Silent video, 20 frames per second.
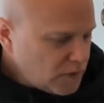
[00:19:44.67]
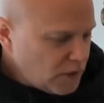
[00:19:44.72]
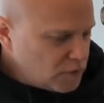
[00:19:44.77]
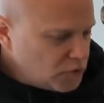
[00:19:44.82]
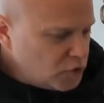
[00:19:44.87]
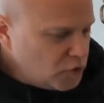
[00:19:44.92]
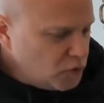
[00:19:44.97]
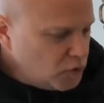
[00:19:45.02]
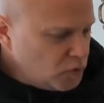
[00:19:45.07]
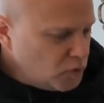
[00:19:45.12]

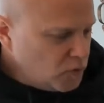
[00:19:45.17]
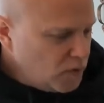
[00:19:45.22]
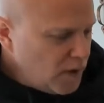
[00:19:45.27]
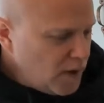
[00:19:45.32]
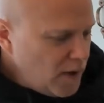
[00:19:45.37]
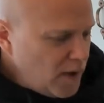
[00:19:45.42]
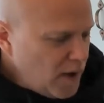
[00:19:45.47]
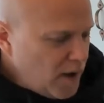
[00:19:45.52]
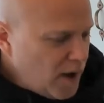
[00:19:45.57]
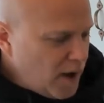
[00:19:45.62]
to
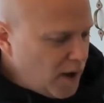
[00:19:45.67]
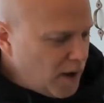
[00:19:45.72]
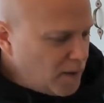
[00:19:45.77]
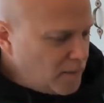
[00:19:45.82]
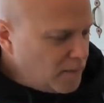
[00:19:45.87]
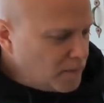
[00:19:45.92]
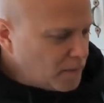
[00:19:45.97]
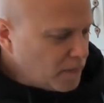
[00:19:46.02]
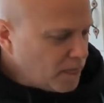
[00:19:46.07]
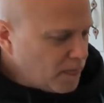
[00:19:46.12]

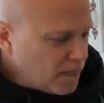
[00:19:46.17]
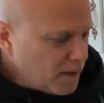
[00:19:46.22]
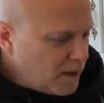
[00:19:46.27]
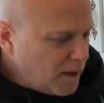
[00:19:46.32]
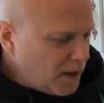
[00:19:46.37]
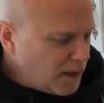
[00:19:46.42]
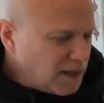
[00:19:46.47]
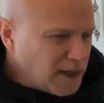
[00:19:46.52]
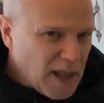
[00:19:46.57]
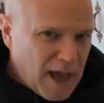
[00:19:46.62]
a
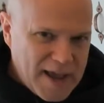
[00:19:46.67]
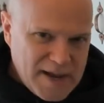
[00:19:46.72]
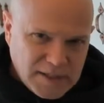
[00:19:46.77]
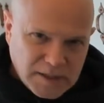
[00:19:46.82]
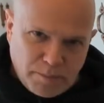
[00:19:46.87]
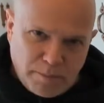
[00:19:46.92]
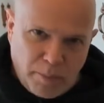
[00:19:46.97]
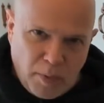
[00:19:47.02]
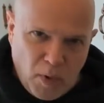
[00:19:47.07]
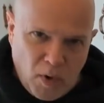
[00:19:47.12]

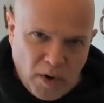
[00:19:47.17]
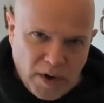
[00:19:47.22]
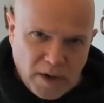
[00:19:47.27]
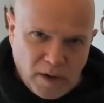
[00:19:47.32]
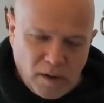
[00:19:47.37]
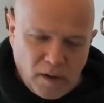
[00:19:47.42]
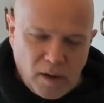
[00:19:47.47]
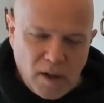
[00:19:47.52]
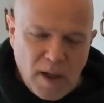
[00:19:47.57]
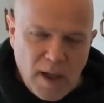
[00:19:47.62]
light
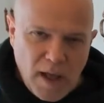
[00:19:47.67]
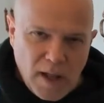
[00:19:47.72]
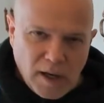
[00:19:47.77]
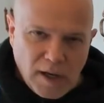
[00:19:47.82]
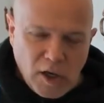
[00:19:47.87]
boil,